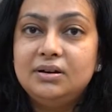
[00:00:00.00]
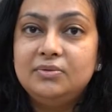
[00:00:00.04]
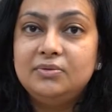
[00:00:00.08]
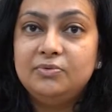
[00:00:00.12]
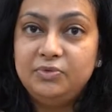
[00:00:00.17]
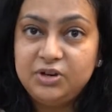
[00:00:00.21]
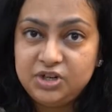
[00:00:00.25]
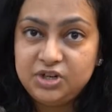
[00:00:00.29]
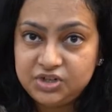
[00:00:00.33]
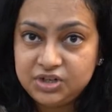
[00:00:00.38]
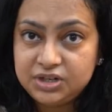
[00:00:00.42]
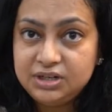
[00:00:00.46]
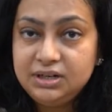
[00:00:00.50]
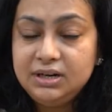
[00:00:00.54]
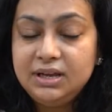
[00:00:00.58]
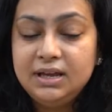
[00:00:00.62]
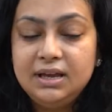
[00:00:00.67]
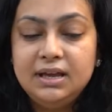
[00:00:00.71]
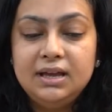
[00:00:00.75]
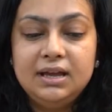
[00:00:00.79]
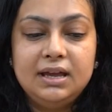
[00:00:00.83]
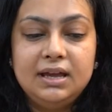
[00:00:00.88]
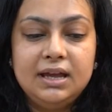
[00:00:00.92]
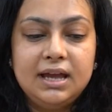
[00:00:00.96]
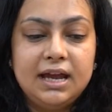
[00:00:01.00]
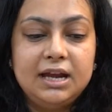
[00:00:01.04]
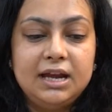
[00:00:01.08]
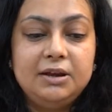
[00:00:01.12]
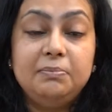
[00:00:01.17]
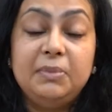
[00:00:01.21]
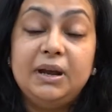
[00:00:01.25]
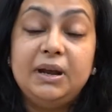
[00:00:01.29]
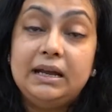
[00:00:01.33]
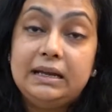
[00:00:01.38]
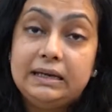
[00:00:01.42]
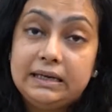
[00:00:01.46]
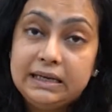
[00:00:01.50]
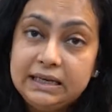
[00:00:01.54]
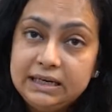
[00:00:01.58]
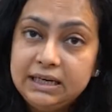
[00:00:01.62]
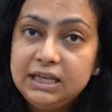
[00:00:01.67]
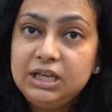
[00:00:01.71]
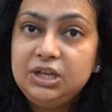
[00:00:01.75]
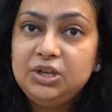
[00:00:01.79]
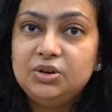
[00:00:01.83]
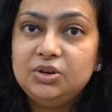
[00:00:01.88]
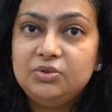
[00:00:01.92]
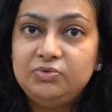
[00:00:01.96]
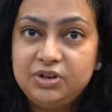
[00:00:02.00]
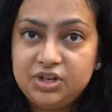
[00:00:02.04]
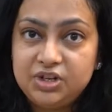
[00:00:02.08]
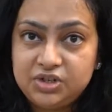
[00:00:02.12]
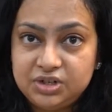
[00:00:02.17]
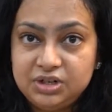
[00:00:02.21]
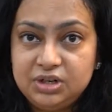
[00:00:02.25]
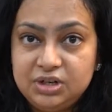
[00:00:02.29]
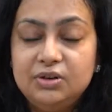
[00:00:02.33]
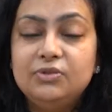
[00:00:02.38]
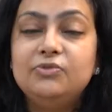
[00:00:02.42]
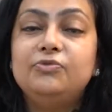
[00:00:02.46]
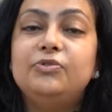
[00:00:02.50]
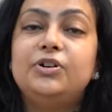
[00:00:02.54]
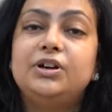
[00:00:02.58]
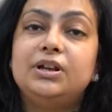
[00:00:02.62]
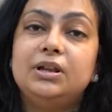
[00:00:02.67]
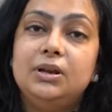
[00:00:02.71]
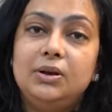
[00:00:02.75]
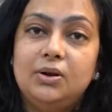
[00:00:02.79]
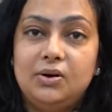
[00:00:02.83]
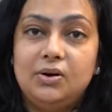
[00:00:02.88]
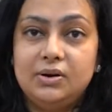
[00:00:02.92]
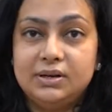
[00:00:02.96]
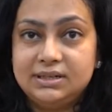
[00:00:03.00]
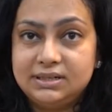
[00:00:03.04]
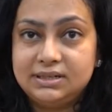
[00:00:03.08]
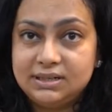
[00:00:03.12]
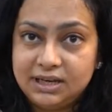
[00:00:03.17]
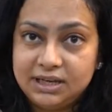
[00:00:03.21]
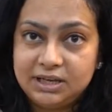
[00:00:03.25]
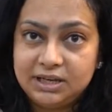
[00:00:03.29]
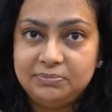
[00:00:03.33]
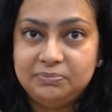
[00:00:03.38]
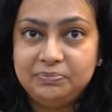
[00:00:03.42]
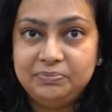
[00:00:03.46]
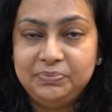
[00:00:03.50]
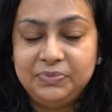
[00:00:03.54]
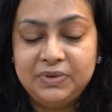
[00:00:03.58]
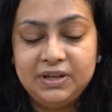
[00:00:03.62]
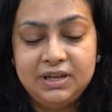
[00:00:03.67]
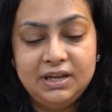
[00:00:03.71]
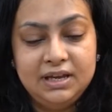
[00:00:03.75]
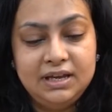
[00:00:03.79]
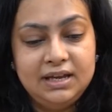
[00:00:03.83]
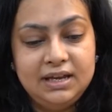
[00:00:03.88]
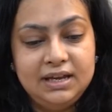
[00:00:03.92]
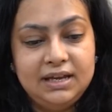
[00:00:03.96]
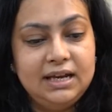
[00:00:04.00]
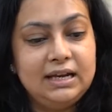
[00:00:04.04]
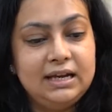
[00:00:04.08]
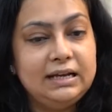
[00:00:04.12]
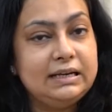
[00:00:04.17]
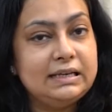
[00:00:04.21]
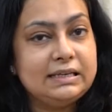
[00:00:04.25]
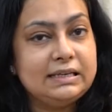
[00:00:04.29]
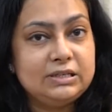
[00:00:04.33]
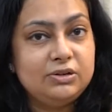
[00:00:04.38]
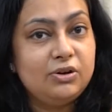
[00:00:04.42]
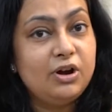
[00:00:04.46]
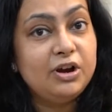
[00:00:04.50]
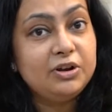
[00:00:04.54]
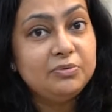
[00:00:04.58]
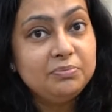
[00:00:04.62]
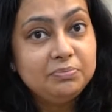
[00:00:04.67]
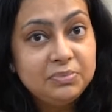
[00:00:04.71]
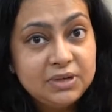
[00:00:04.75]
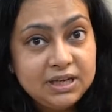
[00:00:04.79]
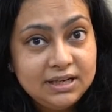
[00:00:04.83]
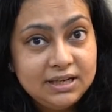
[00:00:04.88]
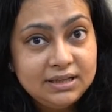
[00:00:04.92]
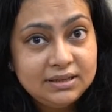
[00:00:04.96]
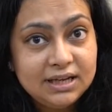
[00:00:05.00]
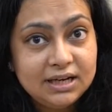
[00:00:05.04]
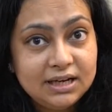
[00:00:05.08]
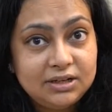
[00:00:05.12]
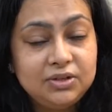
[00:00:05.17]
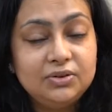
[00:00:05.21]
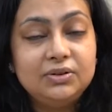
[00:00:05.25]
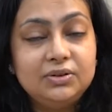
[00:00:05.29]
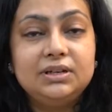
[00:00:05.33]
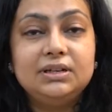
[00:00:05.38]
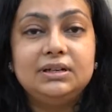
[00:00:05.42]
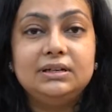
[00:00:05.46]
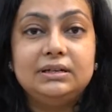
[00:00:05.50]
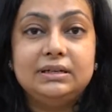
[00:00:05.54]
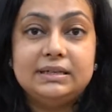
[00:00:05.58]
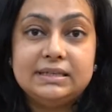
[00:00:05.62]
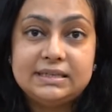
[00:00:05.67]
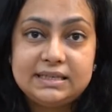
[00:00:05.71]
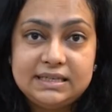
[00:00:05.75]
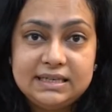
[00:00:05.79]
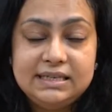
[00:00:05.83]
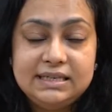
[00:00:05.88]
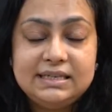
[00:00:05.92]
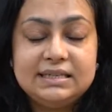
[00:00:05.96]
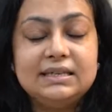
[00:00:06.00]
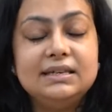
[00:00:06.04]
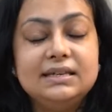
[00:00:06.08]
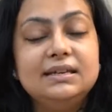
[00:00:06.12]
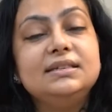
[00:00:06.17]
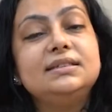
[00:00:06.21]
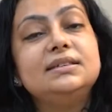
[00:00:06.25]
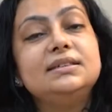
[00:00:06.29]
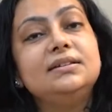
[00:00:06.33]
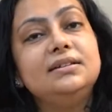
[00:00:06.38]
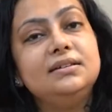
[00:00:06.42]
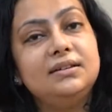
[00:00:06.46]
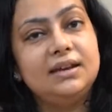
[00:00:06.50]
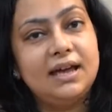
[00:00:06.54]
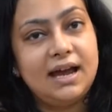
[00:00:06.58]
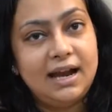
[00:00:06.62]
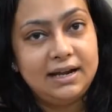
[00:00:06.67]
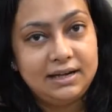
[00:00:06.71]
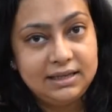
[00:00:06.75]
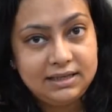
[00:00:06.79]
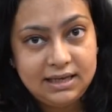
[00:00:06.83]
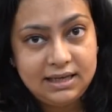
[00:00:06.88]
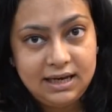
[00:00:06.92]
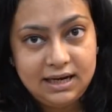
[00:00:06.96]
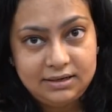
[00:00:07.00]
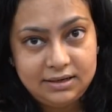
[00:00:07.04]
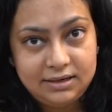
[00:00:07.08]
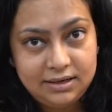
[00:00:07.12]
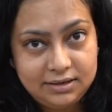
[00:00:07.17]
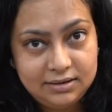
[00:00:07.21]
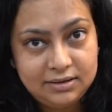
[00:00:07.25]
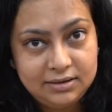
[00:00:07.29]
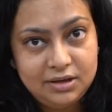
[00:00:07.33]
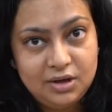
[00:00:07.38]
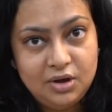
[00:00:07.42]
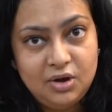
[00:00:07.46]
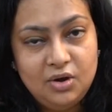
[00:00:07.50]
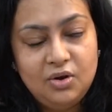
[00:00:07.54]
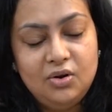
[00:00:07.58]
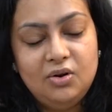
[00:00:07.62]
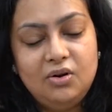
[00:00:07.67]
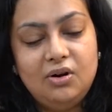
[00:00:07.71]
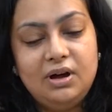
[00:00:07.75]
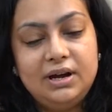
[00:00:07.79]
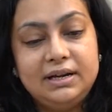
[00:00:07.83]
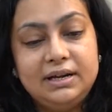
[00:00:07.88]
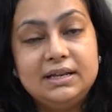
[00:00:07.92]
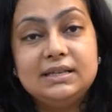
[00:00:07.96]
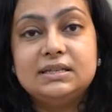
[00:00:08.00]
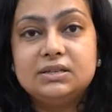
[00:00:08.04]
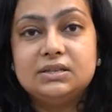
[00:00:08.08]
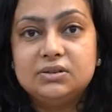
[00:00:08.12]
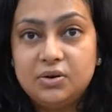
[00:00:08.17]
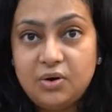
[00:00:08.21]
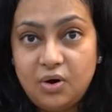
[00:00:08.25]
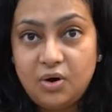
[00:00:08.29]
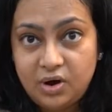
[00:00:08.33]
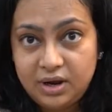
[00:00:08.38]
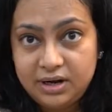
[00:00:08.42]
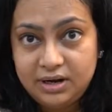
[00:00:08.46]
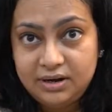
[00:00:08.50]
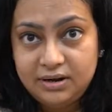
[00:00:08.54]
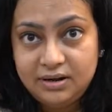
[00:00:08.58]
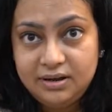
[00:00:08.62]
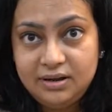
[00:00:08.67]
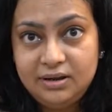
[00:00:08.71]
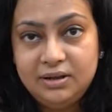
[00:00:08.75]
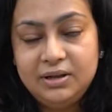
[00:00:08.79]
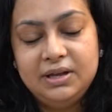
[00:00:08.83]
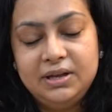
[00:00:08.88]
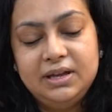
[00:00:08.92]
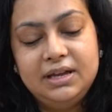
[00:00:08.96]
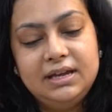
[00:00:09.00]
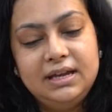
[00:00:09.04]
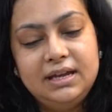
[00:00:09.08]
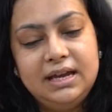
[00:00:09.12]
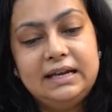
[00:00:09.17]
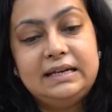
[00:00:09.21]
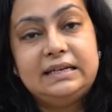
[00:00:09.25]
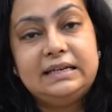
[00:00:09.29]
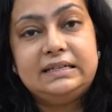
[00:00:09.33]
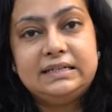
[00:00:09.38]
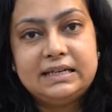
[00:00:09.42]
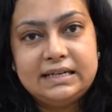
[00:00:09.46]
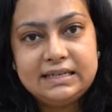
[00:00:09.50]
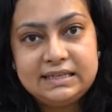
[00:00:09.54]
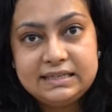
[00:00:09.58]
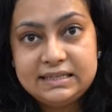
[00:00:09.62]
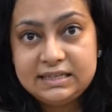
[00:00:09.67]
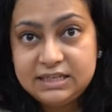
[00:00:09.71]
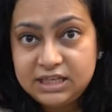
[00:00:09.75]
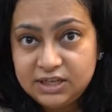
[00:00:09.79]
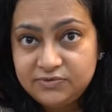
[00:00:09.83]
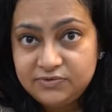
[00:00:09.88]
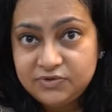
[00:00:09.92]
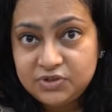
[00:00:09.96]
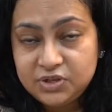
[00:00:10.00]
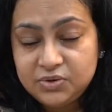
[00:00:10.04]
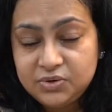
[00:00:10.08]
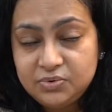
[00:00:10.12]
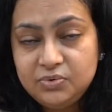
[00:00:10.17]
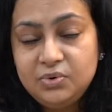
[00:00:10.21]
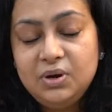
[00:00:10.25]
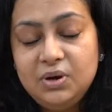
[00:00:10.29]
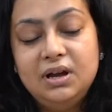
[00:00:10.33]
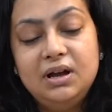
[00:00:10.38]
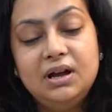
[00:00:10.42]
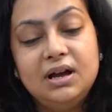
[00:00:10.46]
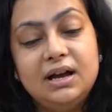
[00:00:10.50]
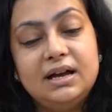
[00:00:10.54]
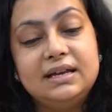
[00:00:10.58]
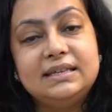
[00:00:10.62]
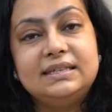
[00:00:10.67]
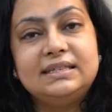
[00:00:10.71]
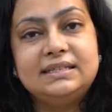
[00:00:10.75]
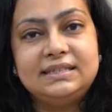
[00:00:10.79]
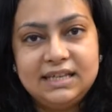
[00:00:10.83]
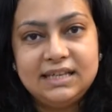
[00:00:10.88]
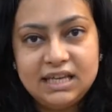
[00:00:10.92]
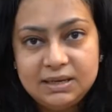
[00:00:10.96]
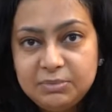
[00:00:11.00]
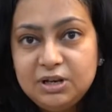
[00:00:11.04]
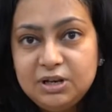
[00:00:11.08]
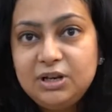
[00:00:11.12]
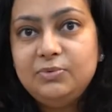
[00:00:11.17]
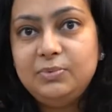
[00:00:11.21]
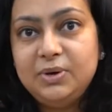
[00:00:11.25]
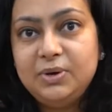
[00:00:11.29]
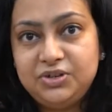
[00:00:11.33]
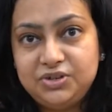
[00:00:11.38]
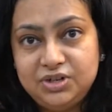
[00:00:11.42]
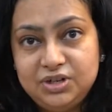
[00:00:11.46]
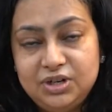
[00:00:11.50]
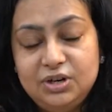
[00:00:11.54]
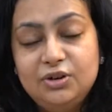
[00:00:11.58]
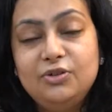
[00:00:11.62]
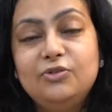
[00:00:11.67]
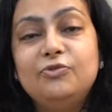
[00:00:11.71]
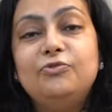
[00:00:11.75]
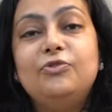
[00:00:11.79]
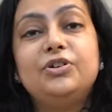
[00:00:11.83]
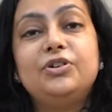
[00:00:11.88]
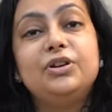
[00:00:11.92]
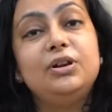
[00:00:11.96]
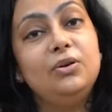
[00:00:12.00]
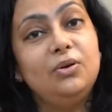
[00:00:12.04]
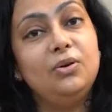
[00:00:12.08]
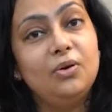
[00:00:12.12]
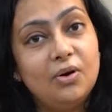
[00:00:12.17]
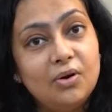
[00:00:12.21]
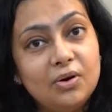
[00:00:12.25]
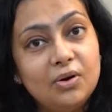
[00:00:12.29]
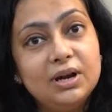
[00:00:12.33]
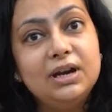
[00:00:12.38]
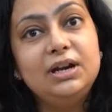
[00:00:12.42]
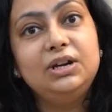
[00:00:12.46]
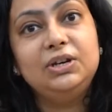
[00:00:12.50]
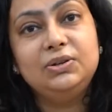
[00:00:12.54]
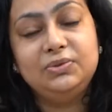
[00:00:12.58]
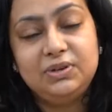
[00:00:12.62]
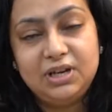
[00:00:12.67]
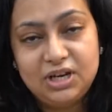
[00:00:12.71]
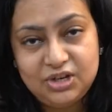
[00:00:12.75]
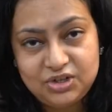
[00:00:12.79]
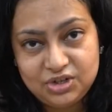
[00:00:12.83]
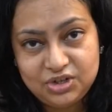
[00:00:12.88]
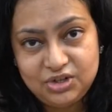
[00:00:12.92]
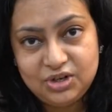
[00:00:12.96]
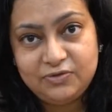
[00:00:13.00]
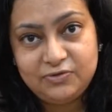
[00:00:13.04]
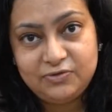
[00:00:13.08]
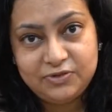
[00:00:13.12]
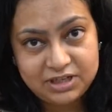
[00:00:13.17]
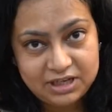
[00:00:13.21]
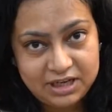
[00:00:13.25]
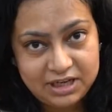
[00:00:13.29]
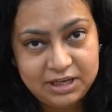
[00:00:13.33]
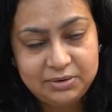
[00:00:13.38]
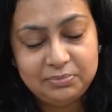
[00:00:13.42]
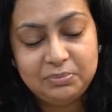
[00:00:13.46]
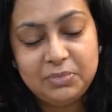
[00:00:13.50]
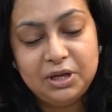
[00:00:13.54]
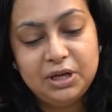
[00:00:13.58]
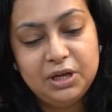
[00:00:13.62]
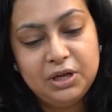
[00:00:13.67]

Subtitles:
vision and maintaining your vision for a long time. It does not mean that your disease is eradicated or it is gone. It just gives you a stable vision for a longer duration of time.